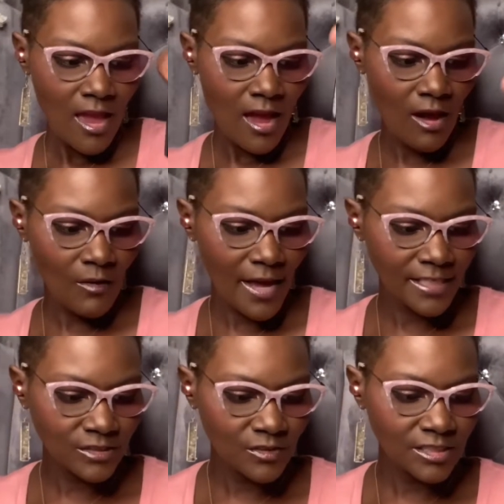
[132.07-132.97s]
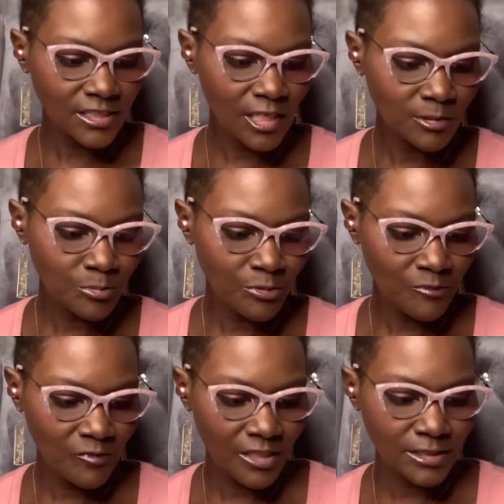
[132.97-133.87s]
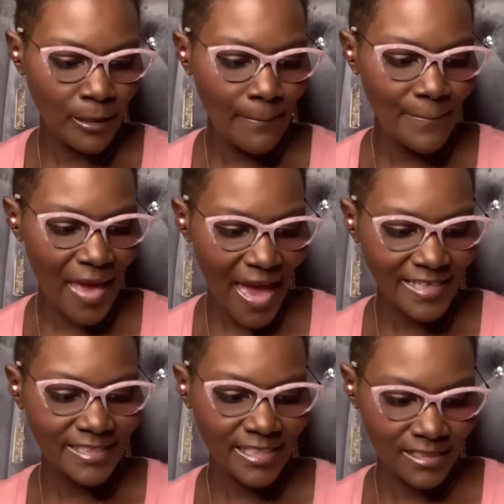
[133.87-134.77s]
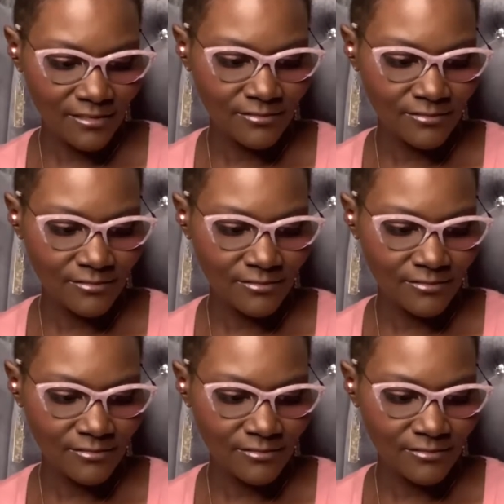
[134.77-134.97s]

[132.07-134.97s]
Okay, so this helps prevent bacne,